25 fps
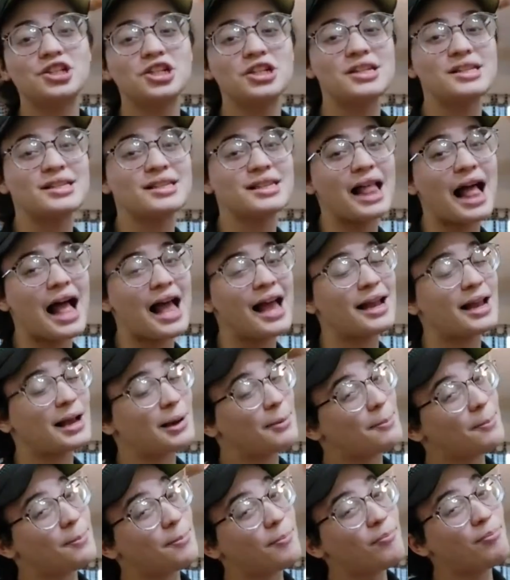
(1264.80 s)
she's like,
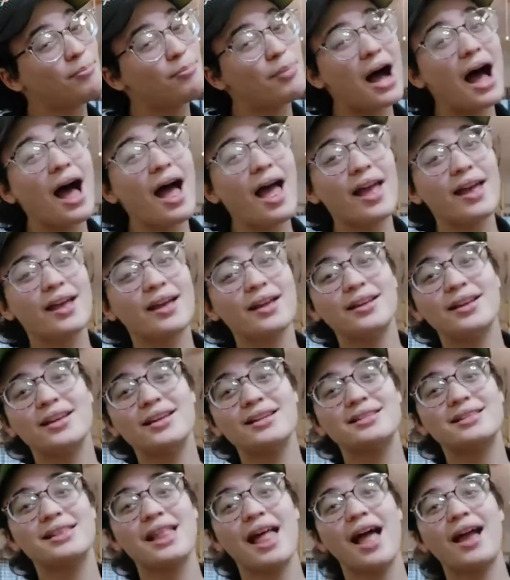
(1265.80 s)
"But," and
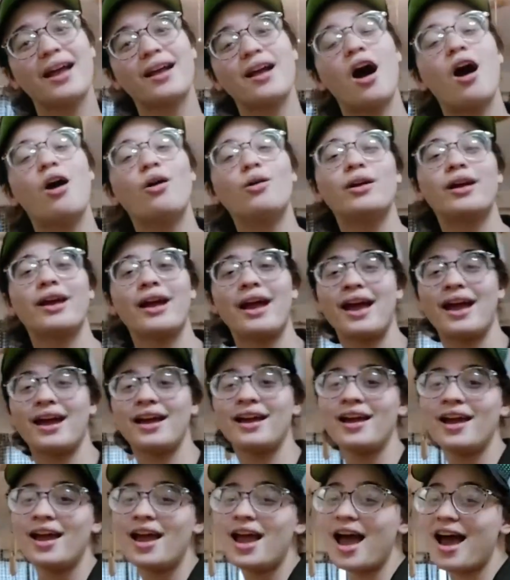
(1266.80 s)
he's like,
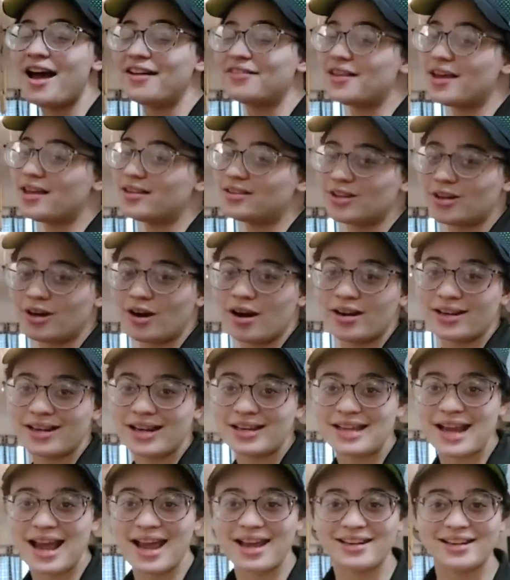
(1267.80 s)
"Okay," and then they're on
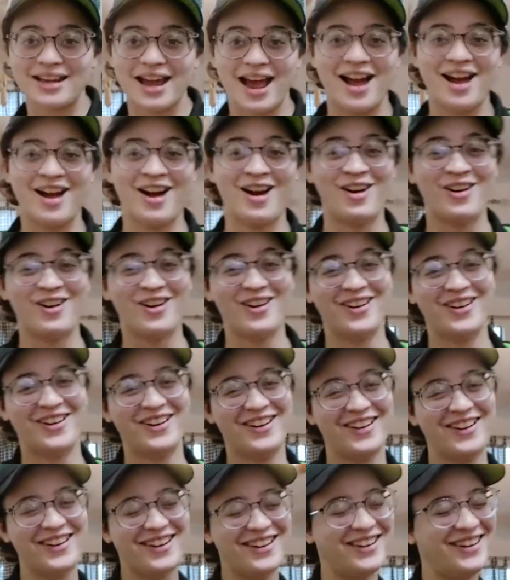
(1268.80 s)
a date now.
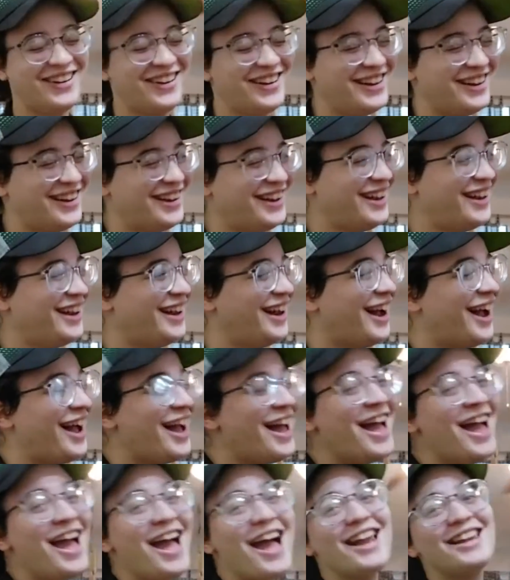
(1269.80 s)

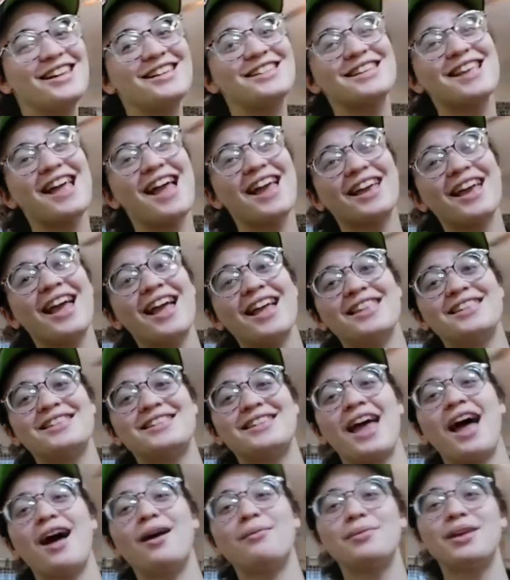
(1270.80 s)
And he's like,
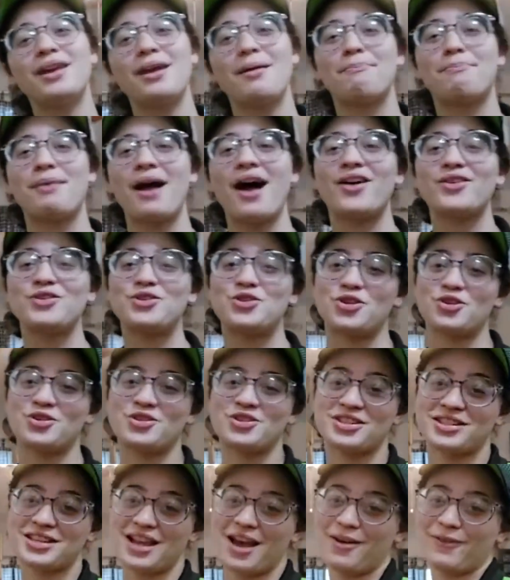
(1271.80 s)
"Tell me about
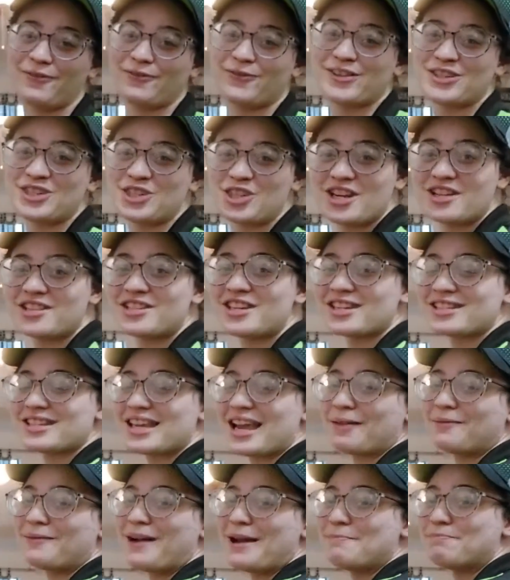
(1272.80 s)
yourself," and she's just
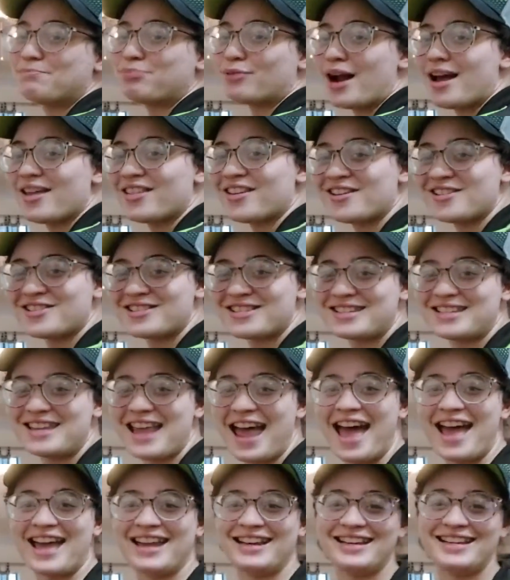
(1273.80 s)
like, "My brother's
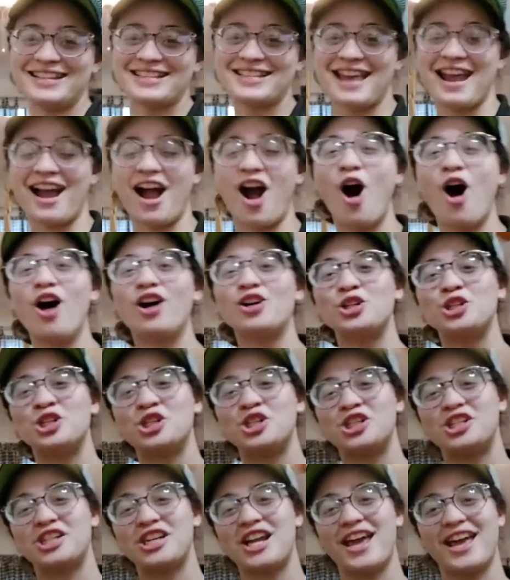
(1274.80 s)
dead." And he's like, "Oh
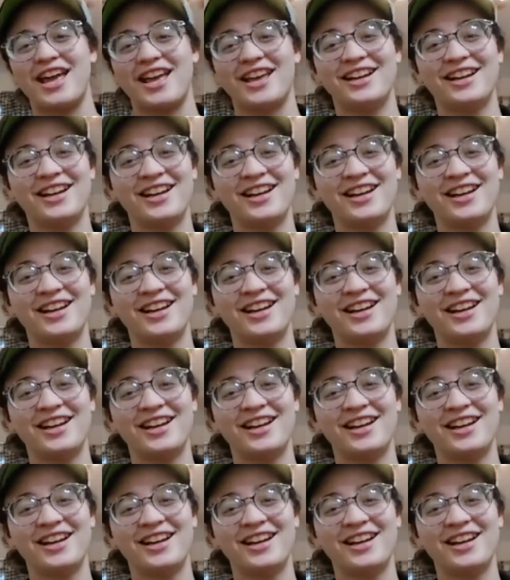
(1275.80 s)
shit."